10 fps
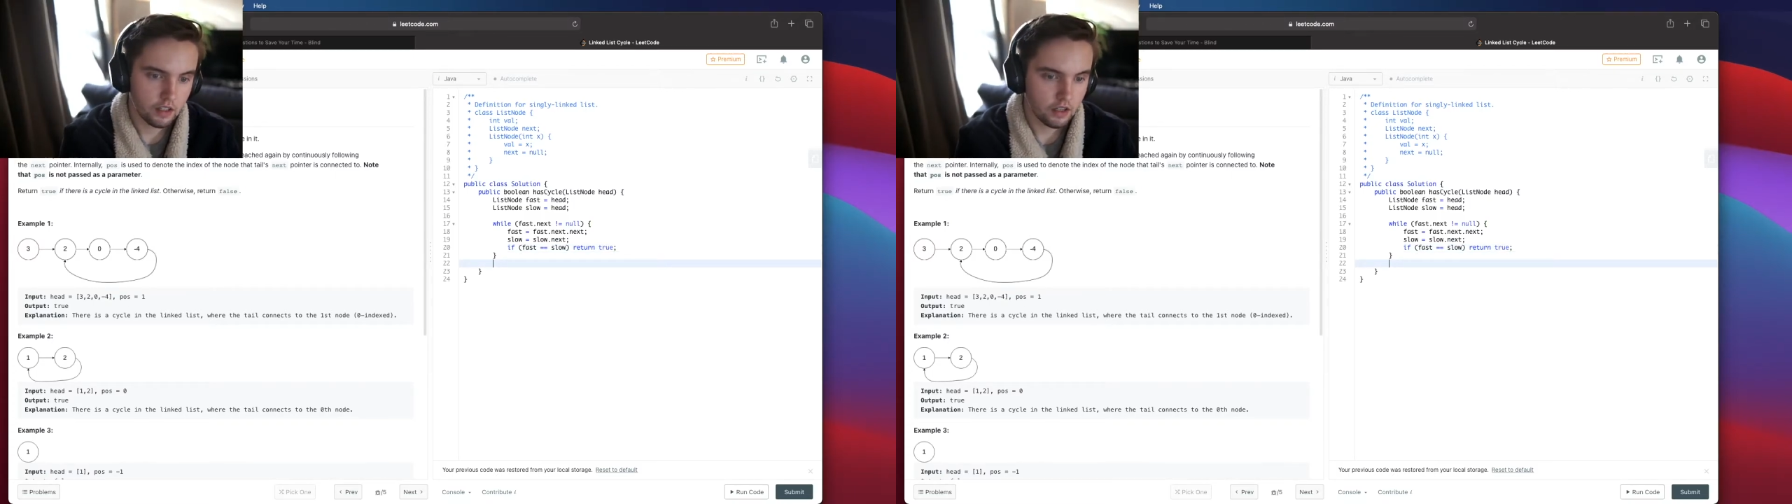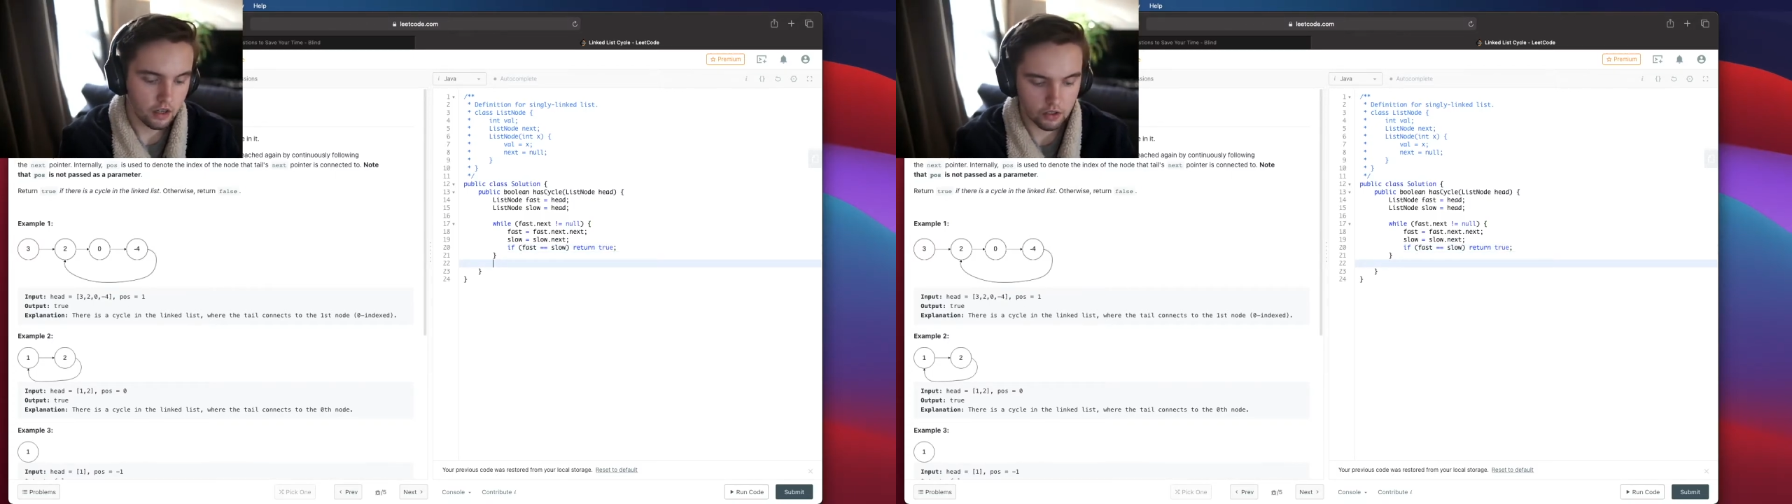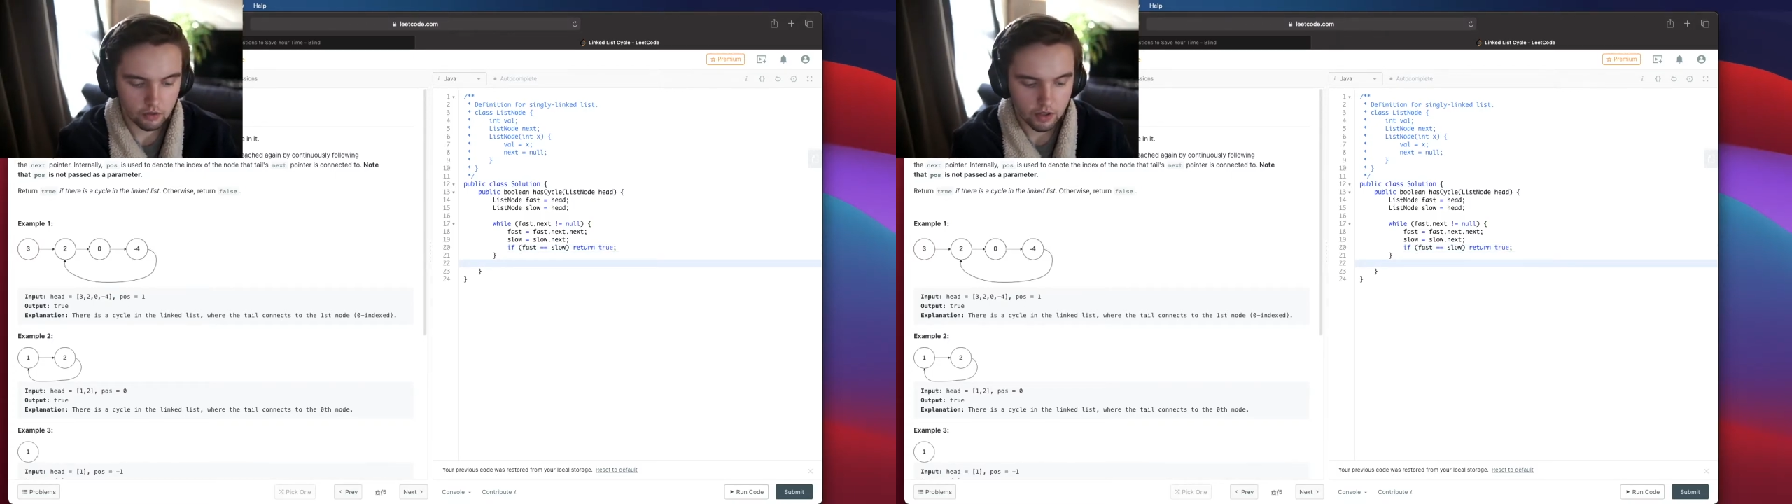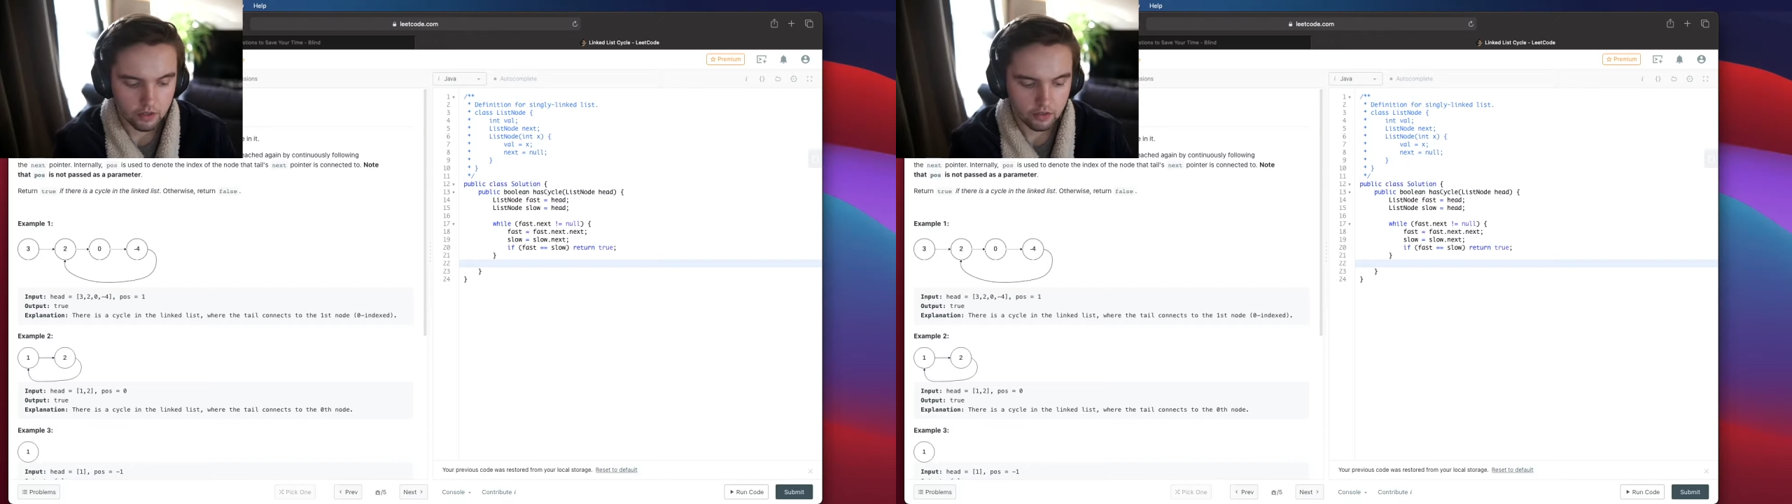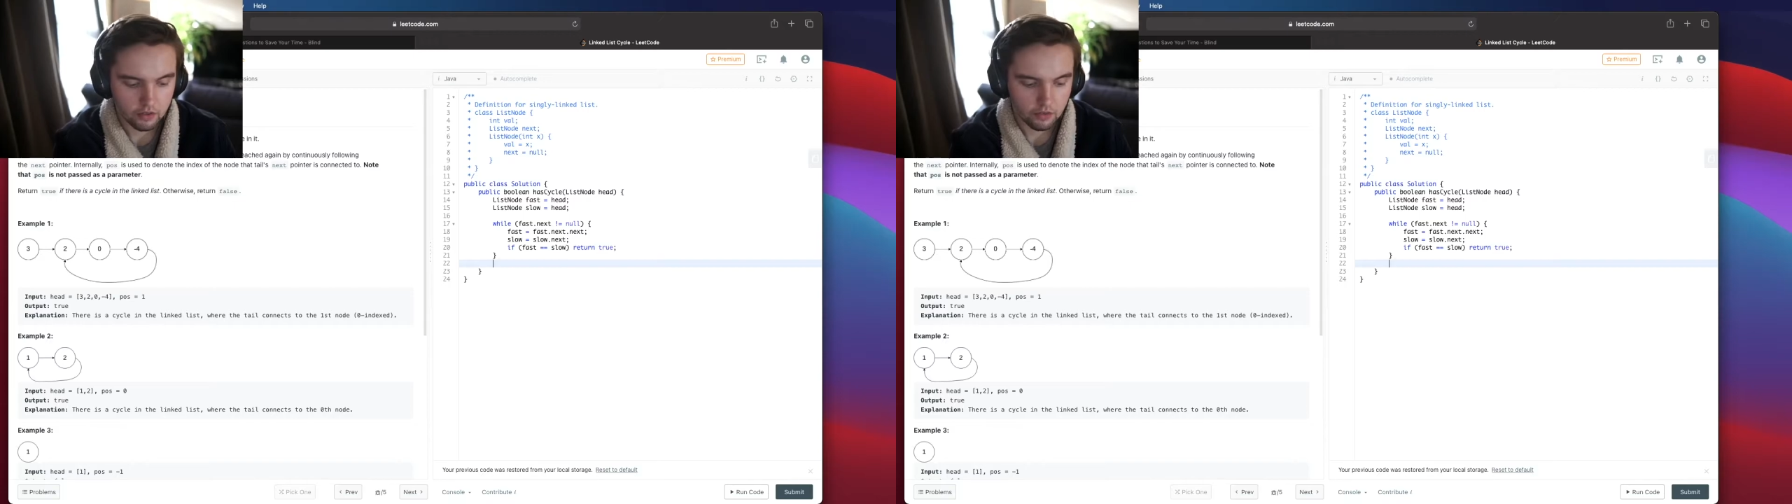
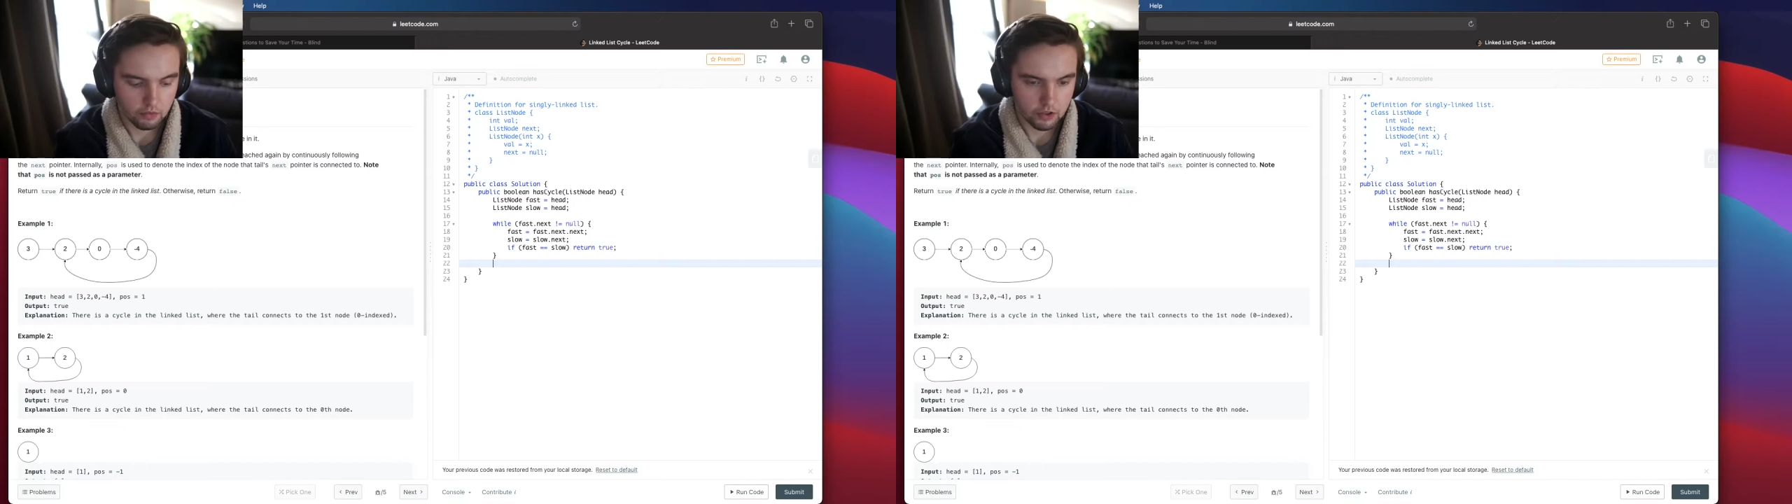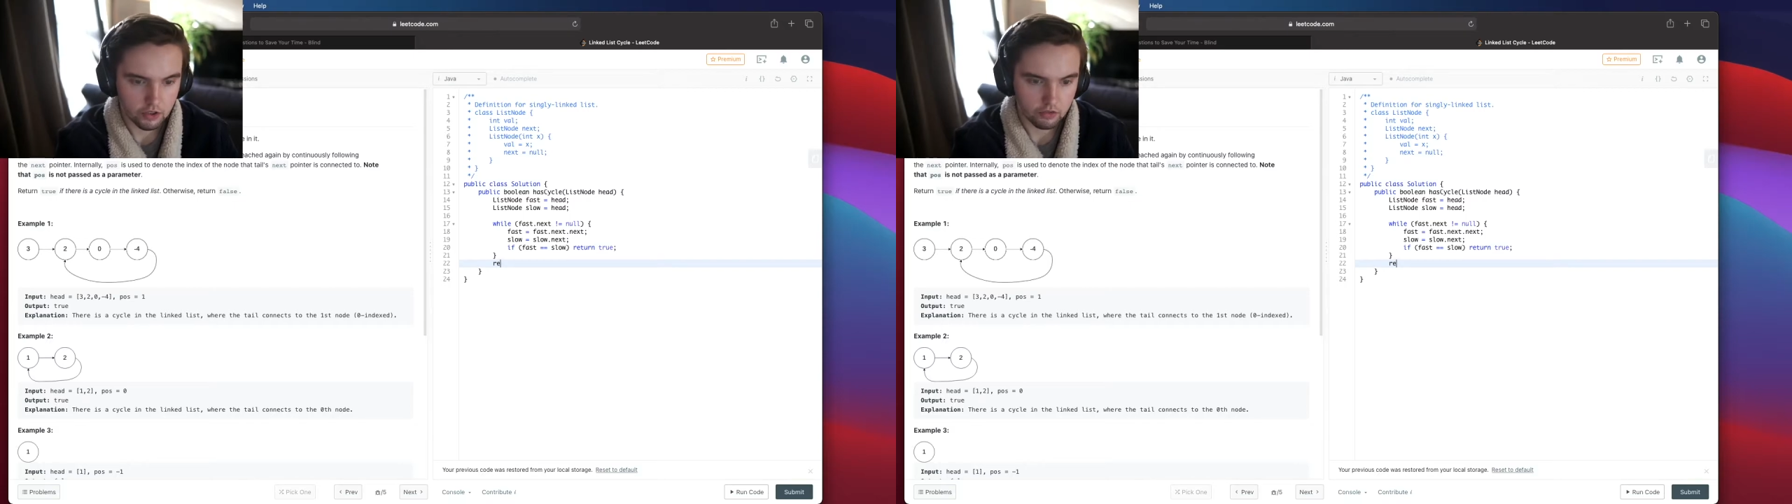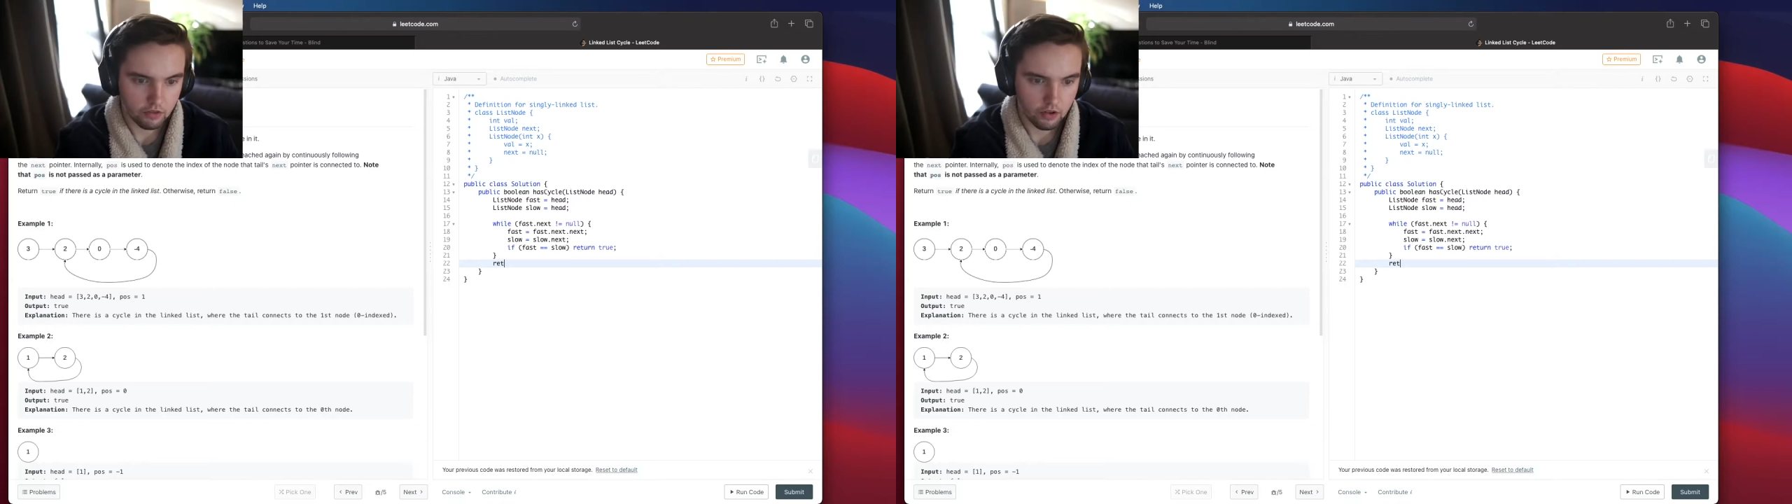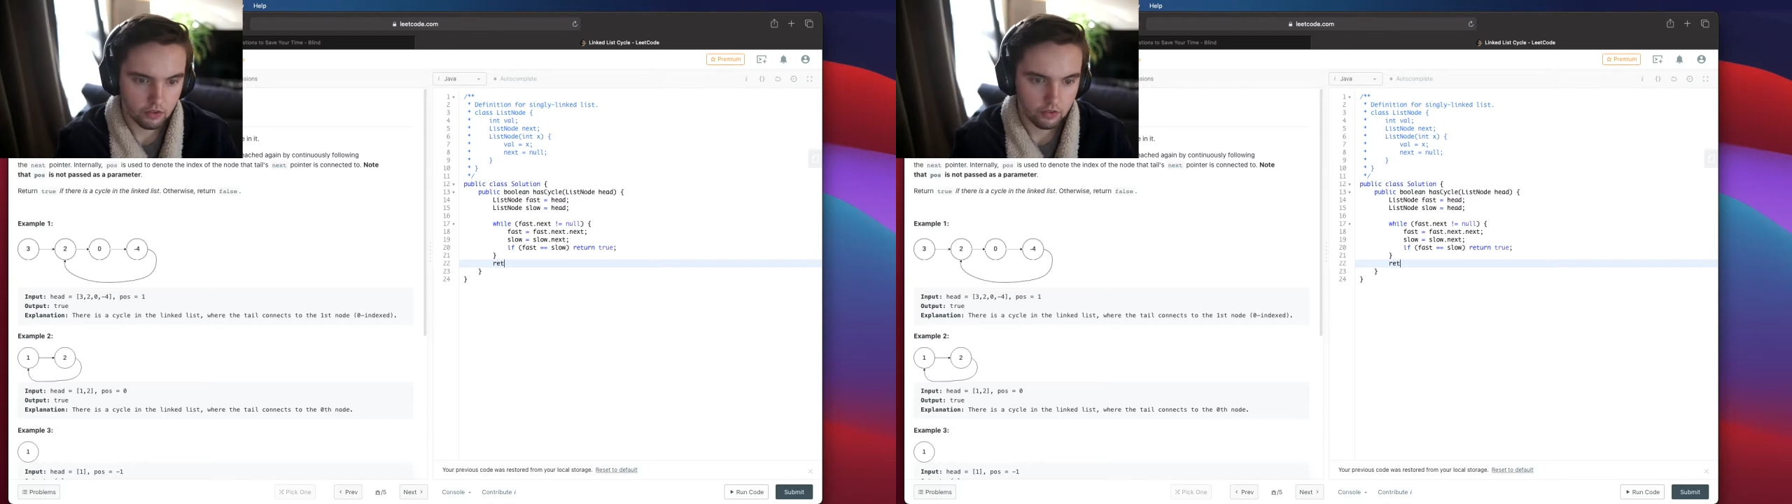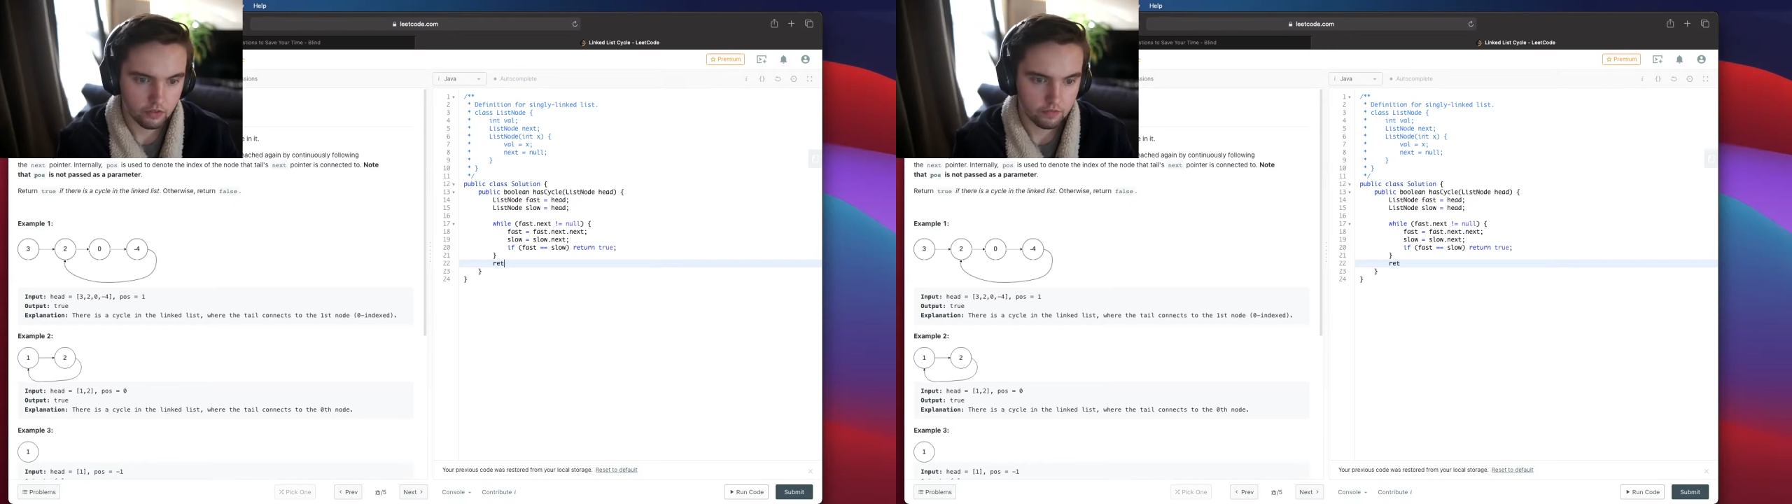Otherwise, return false,